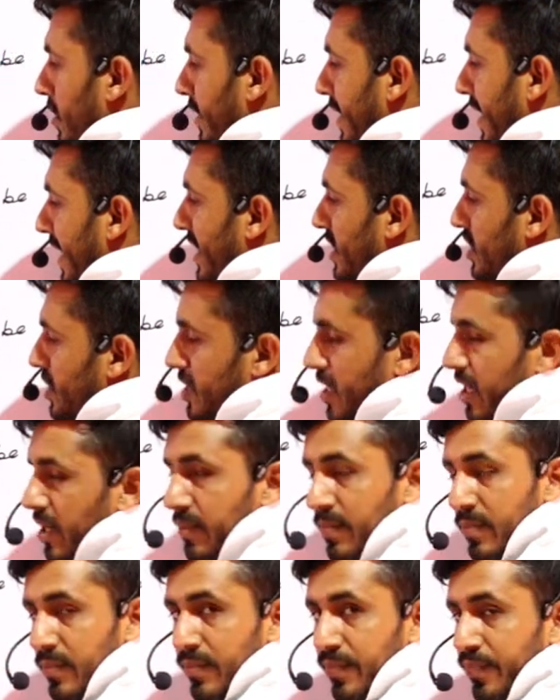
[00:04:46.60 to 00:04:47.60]
Next
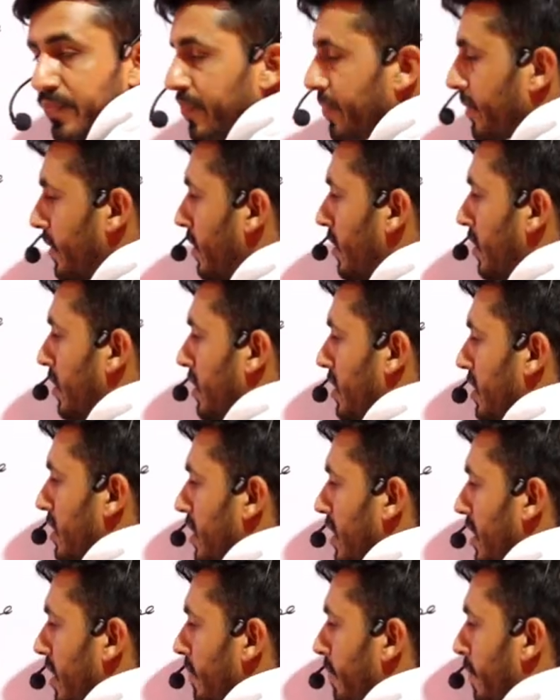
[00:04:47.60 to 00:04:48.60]
term,
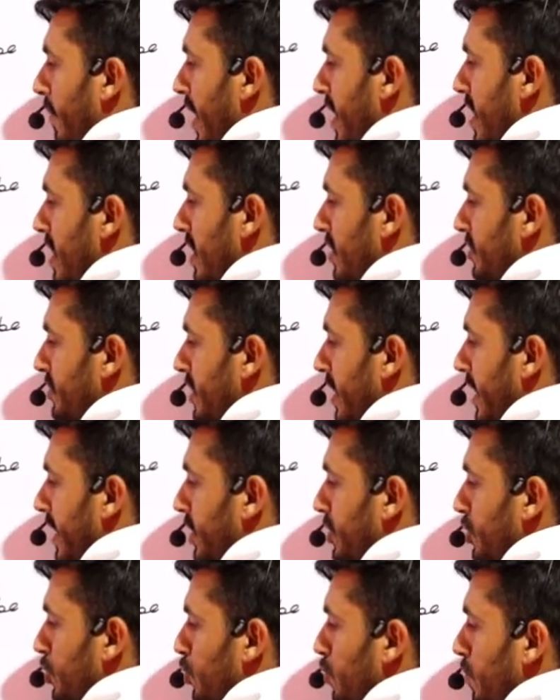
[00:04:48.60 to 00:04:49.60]
here minus
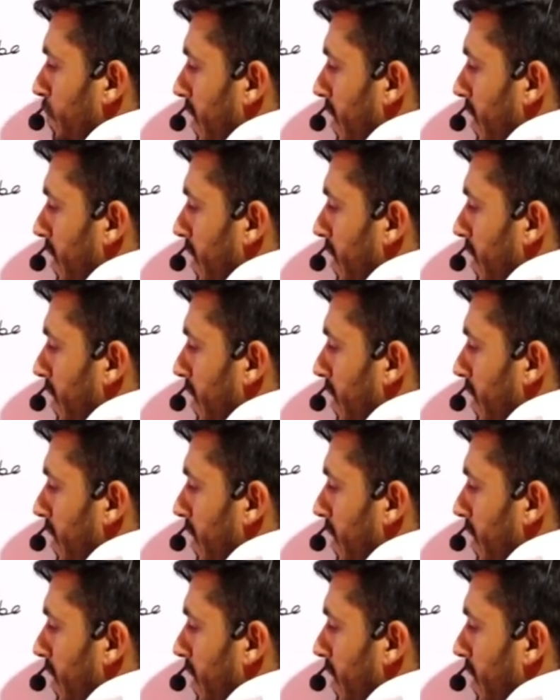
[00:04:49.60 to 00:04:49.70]
x to